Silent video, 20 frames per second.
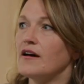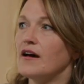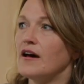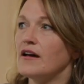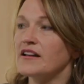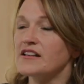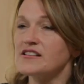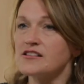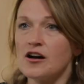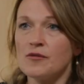
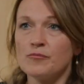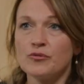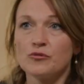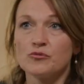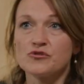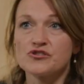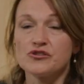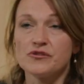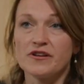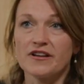An example
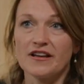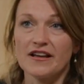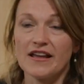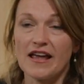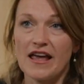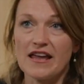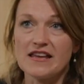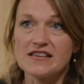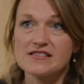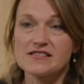was doing a
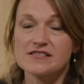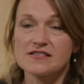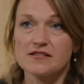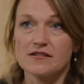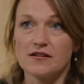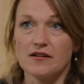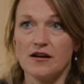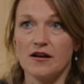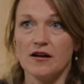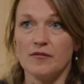case
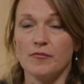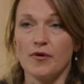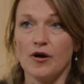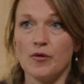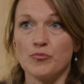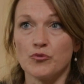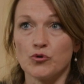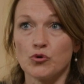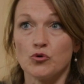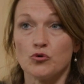um,
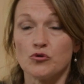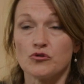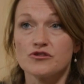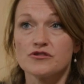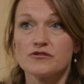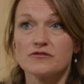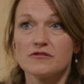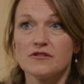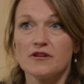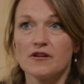
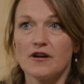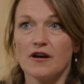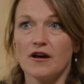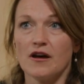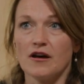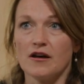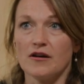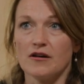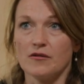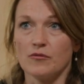abroad
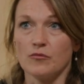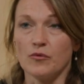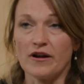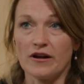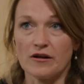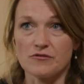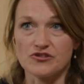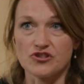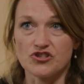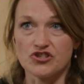uh,
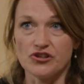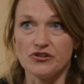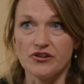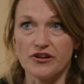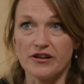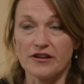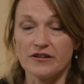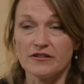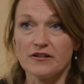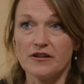when I was a
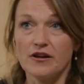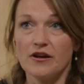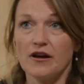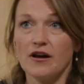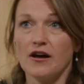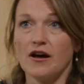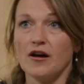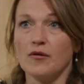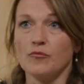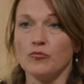junior
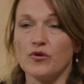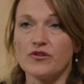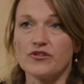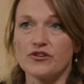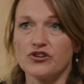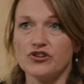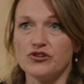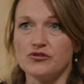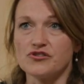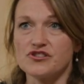um, with
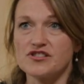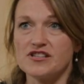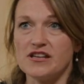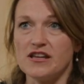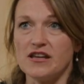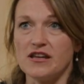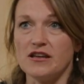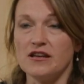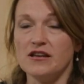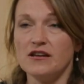a
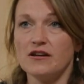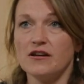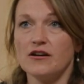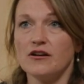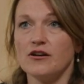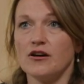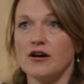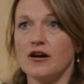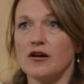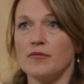QC
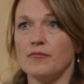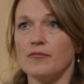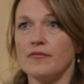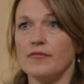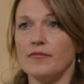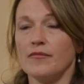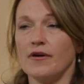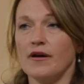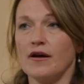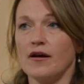
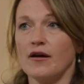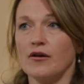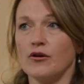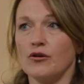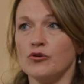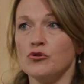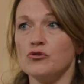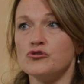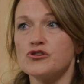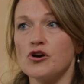um,
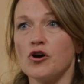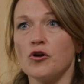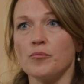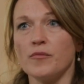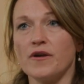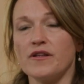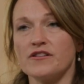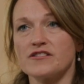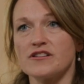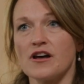who told
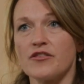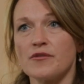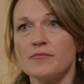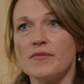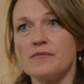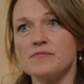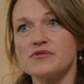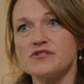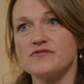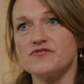me that other
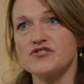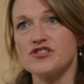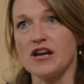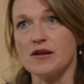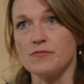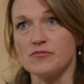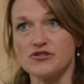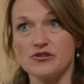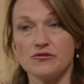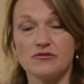members of
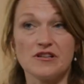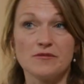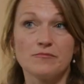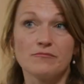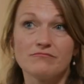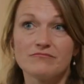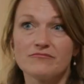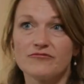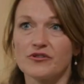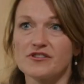chambers who did,
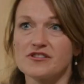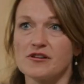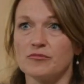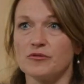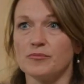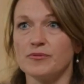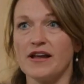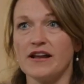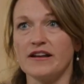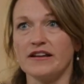for
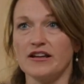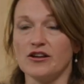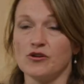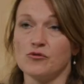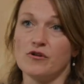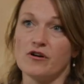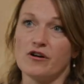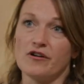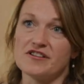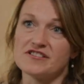example, planning
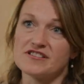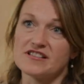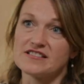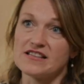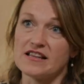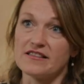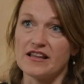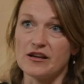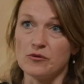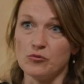inquiries had
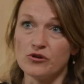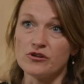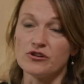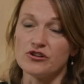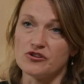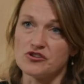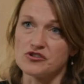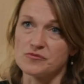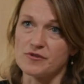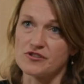said they
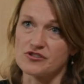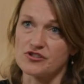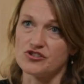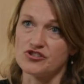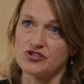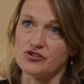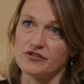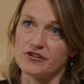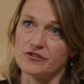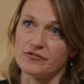wouldn't use me as a
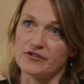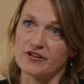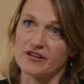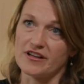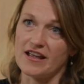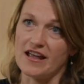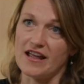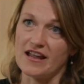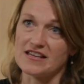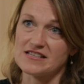junior on a
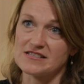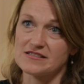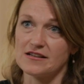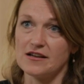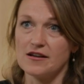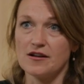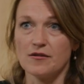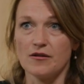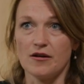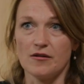case
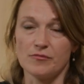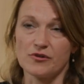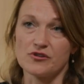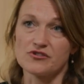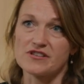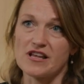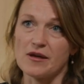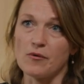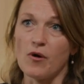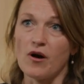um,
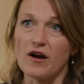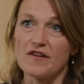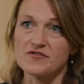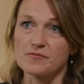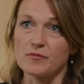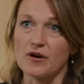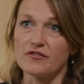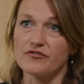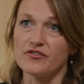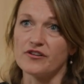because their
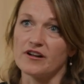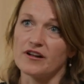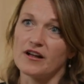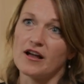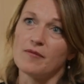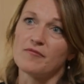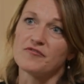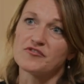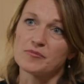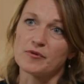wives might feel
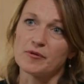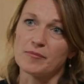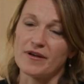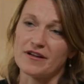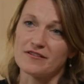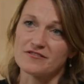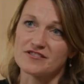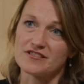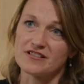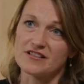uncomfortable
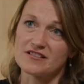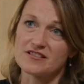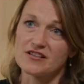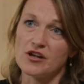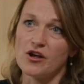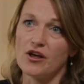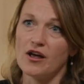about it.